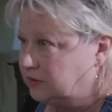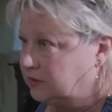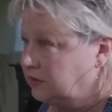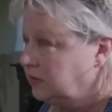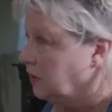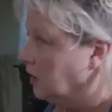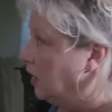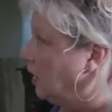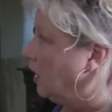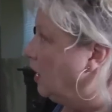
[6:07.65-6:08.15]

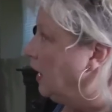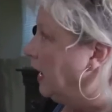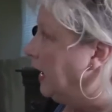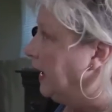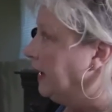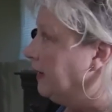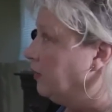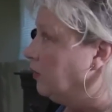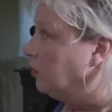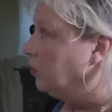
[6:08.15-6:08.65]
Right.
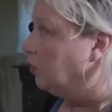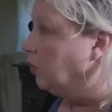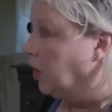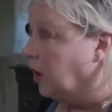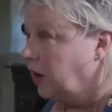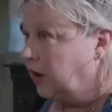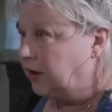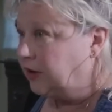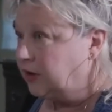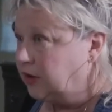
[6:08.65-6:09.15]
In the
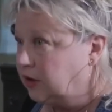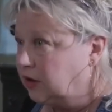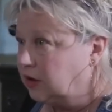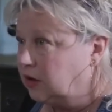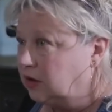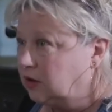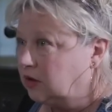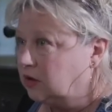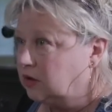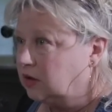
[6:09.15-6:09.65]
water?
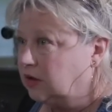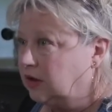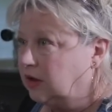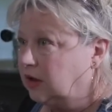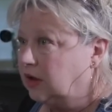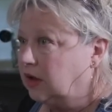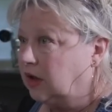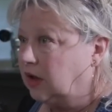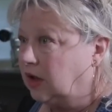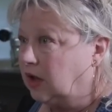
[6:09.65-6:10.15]
In the
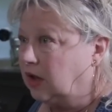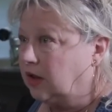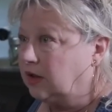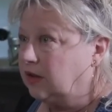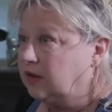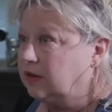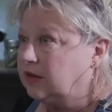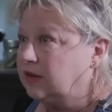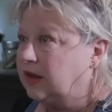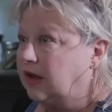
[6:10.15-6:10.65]
water.
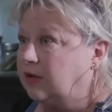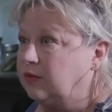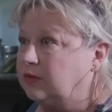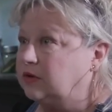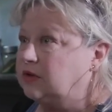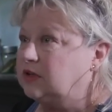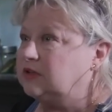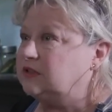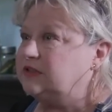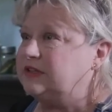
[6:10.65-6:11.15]
Yeah. That
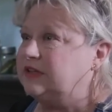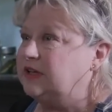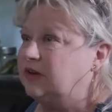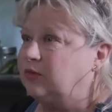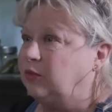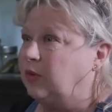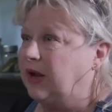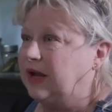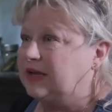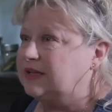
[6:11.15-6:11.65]
were see
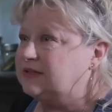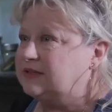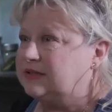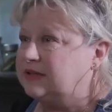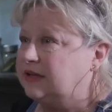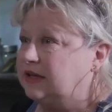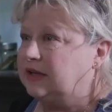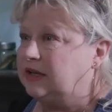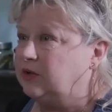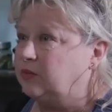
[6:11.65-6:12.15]
why isn't
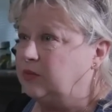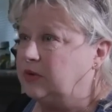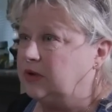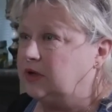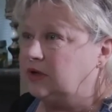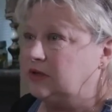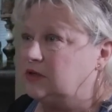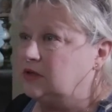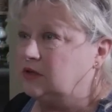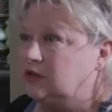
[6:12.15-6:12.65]

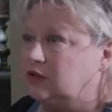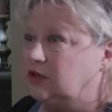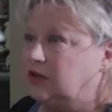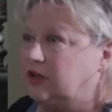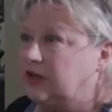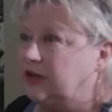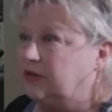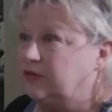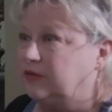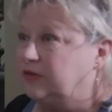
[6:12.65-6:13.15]
anyone
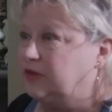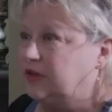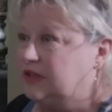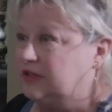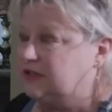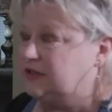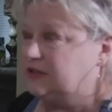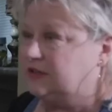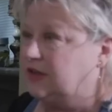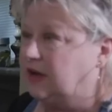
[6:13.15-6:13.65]
looking for
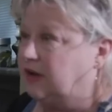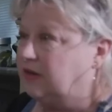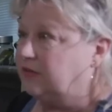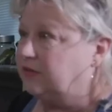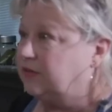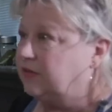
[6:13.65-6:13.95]
this stuff?